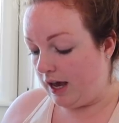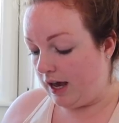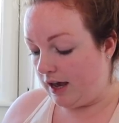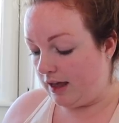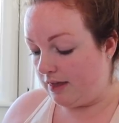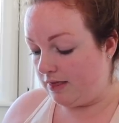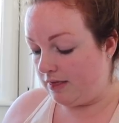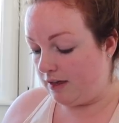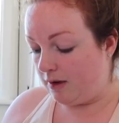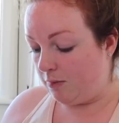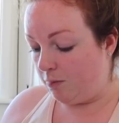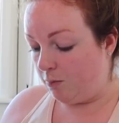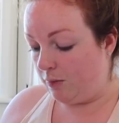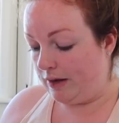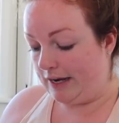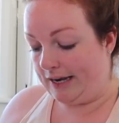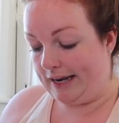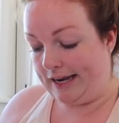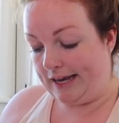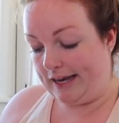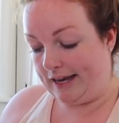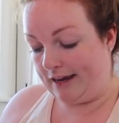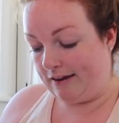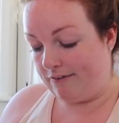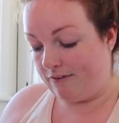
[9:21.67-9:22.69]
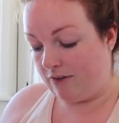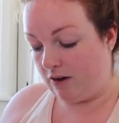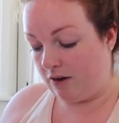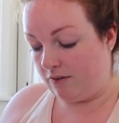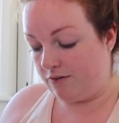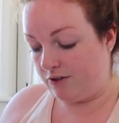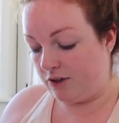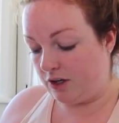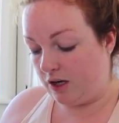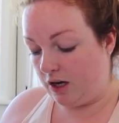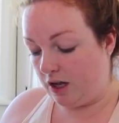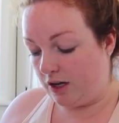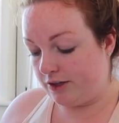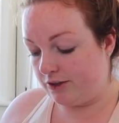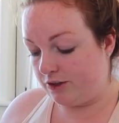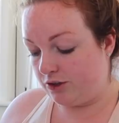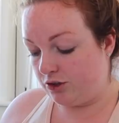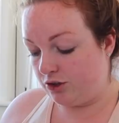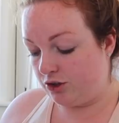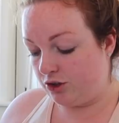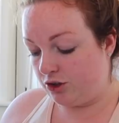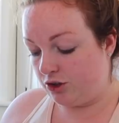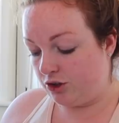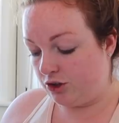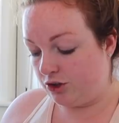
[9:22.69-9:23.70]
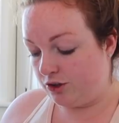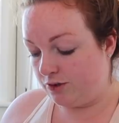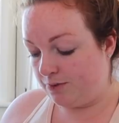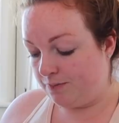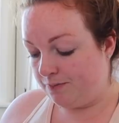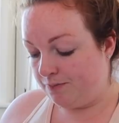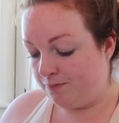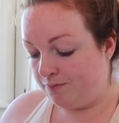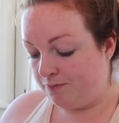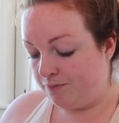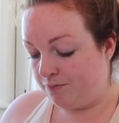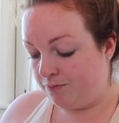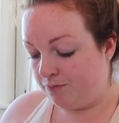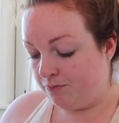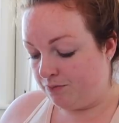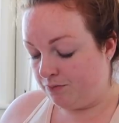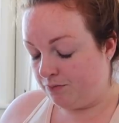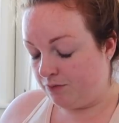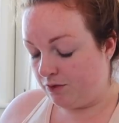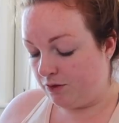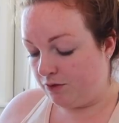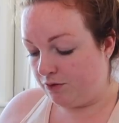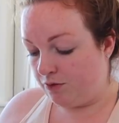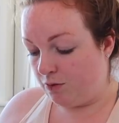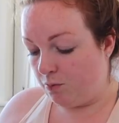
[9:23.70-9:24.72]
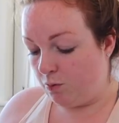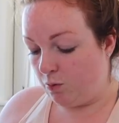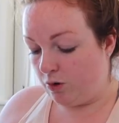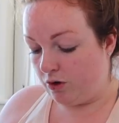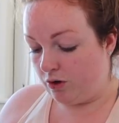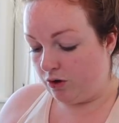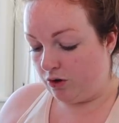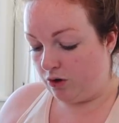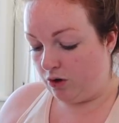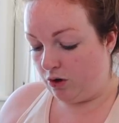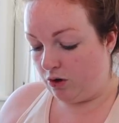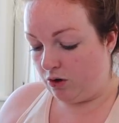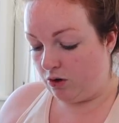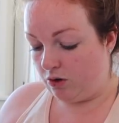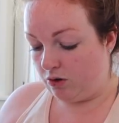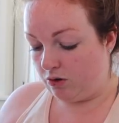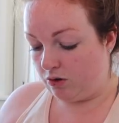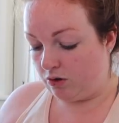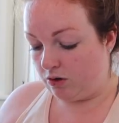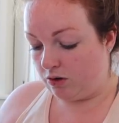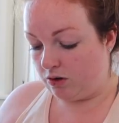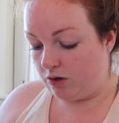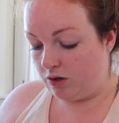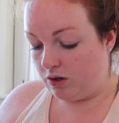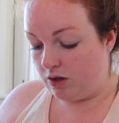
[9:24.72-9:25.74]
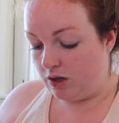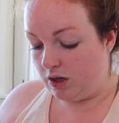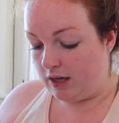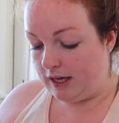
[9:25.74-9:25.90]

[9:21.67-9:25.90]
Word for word: and then we leave after lunch from one o'clock.